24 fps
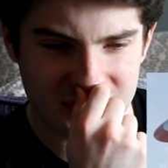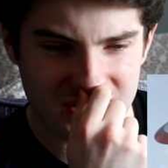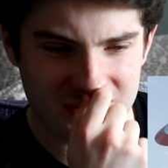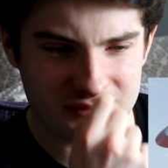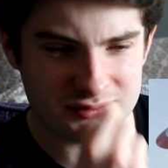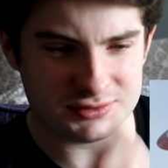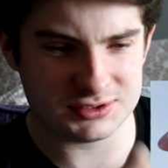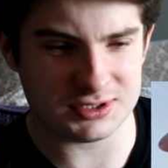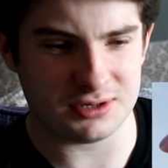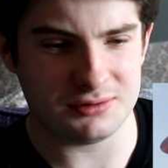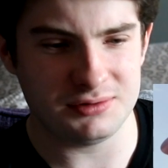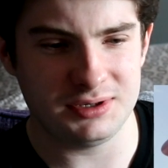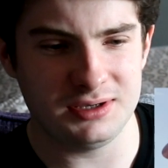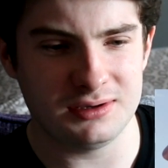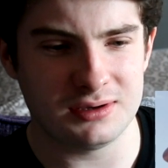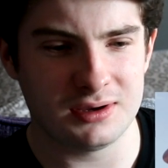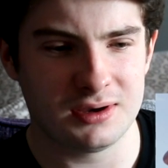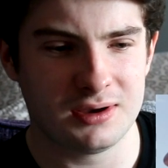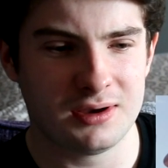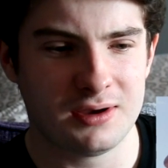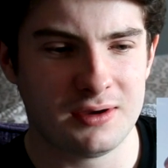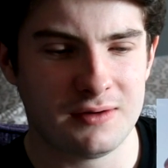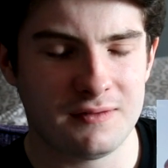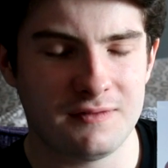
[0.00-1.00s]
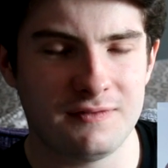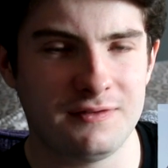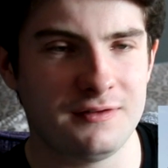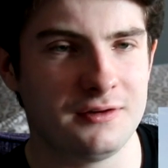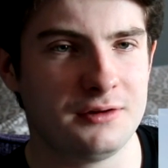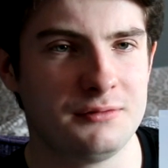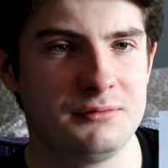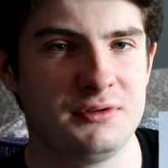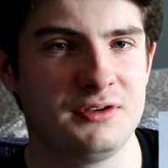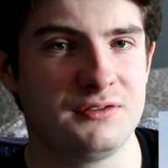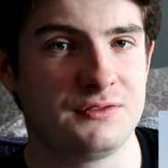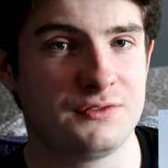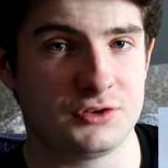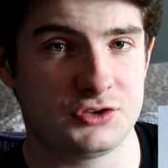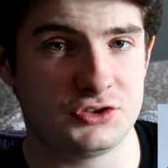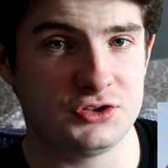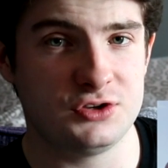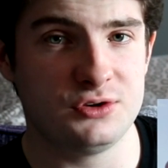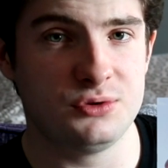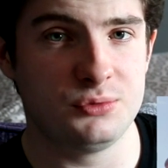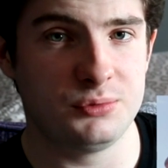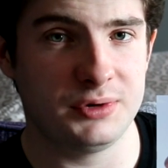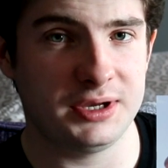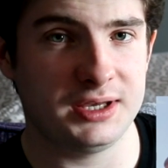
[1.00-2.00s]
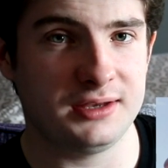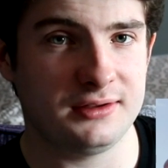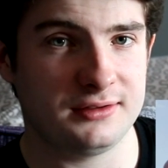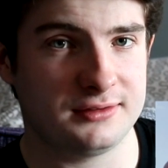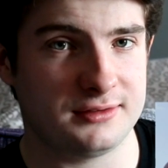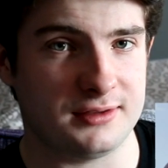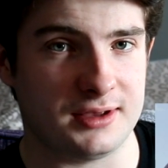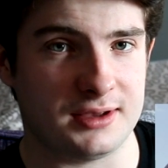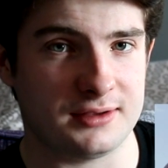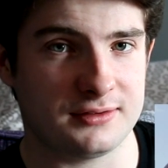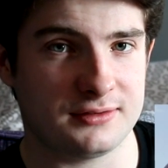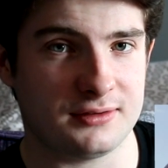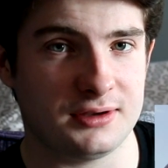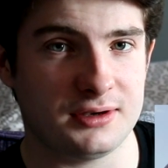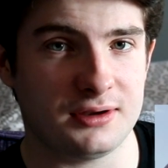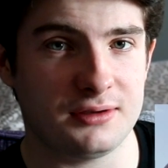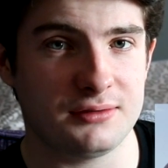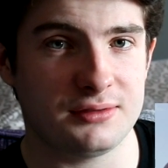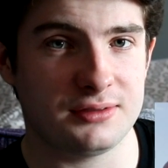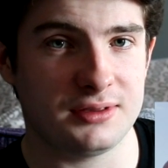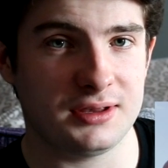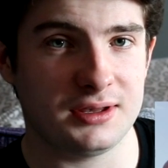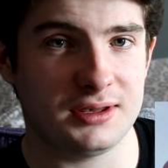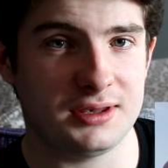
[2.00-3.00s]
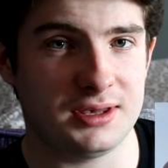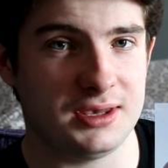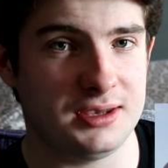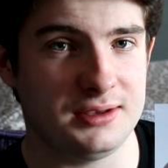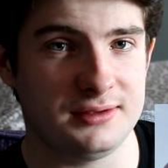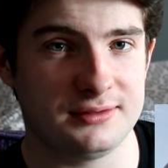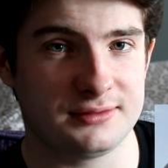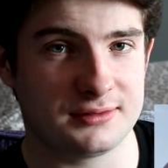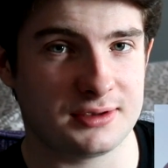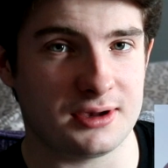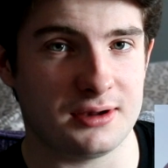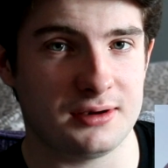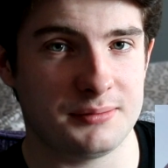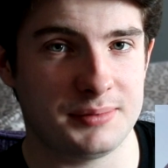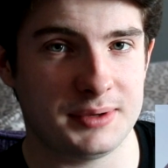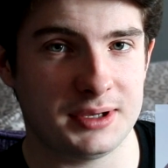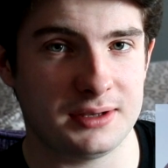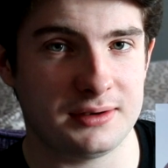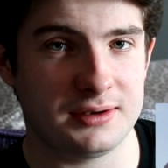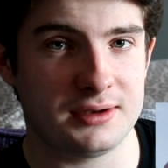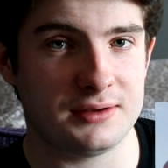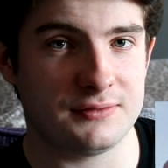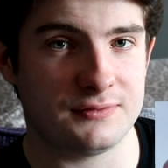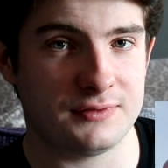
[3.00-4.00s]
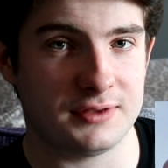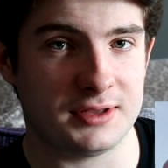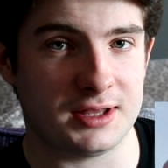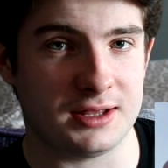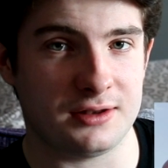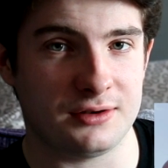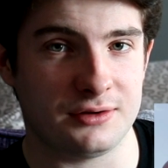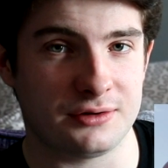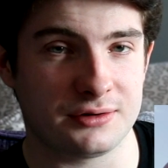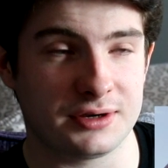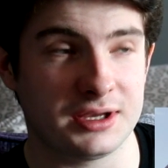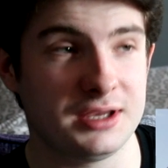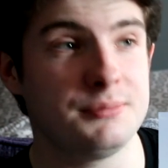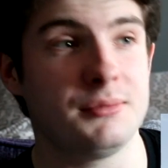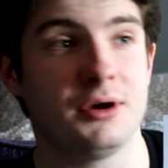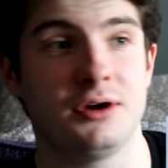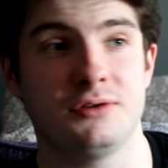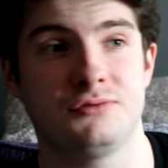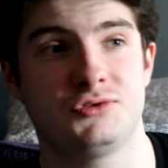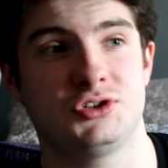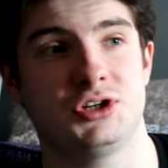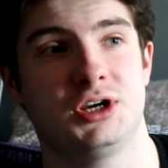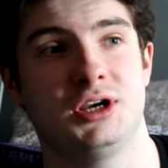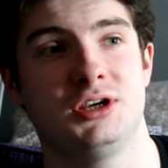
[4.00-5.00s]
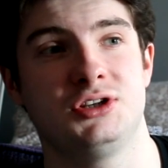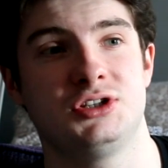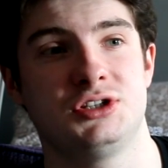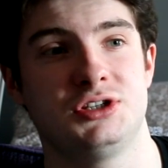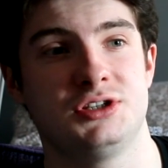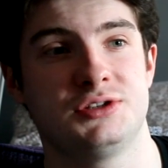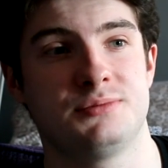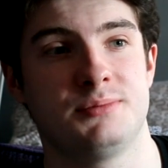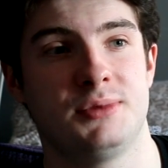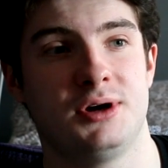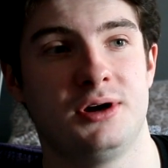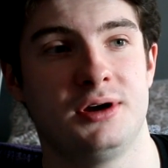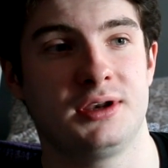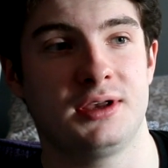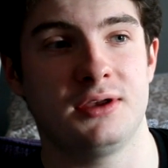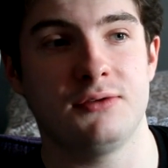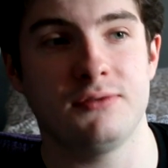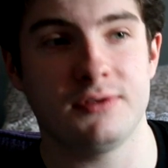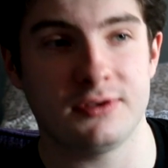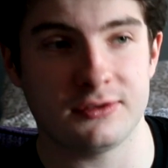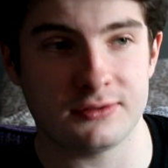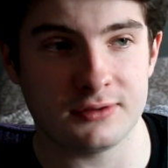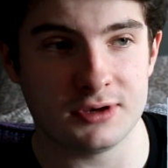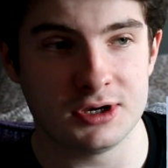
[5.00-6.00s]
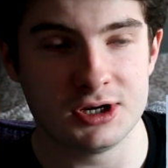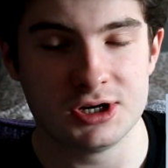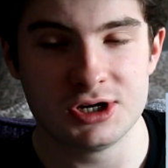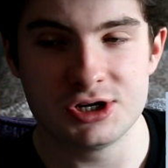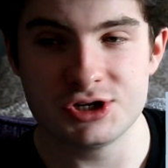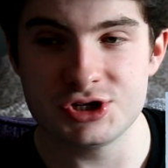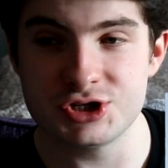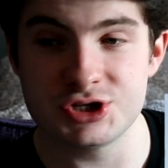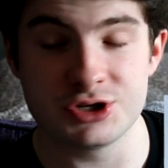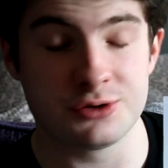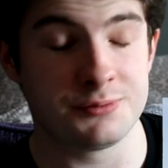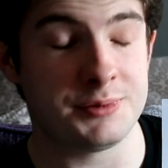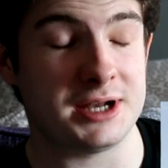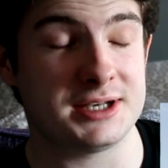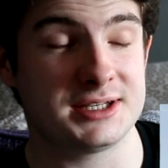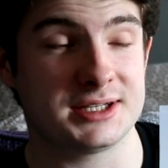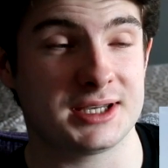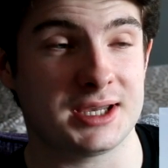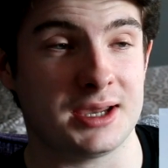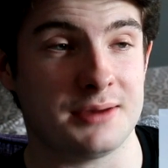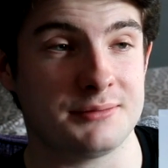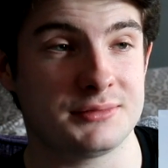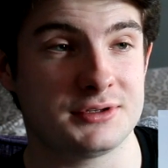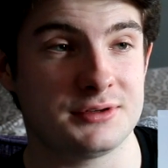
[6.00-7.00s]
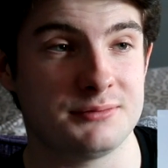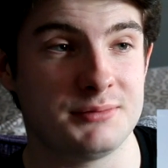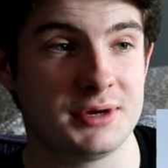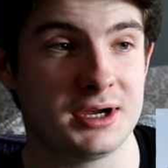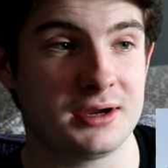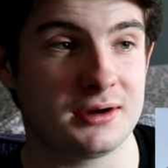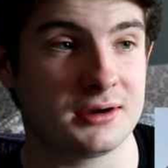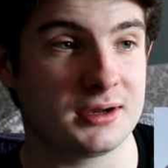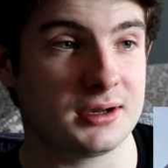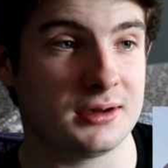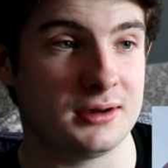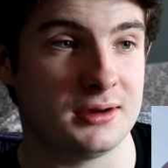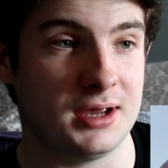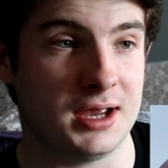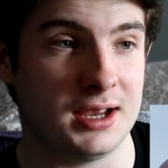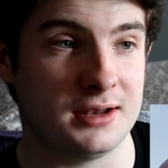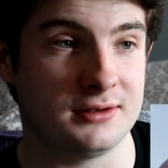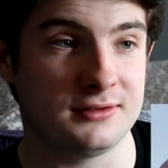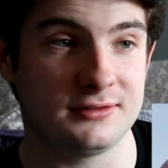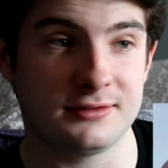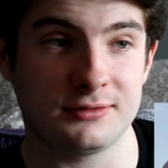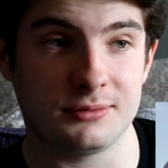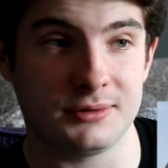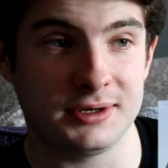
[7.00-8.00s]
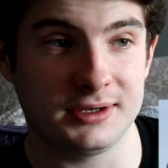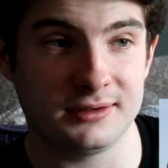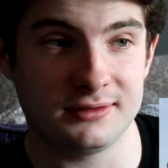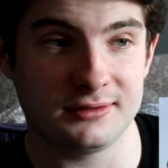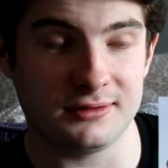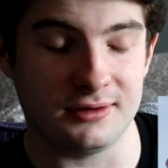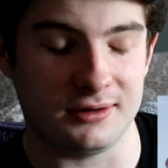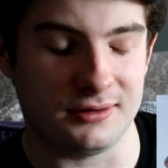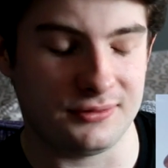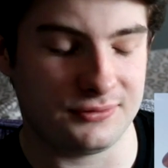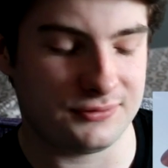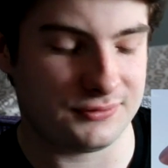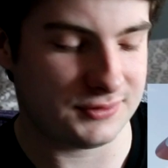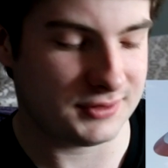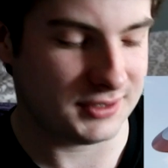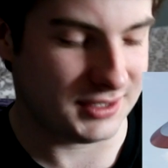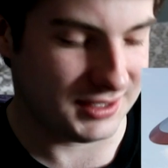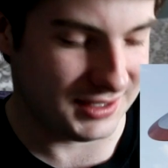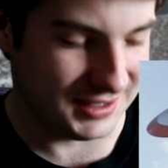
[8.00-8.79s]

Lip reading: He was only filming for 2 weeks there, so I don't think he's going to be in it for that long. He might have changed his mind, give his shield back to Captain America, and swings off.